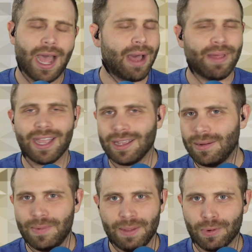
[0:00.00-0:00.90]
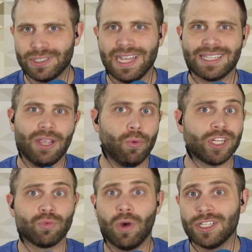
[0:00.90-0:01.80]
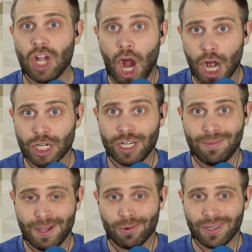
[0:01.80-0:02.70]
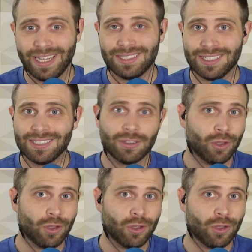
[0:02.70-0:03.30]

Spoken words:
I'm not going to be predicting which ones are going to be releases.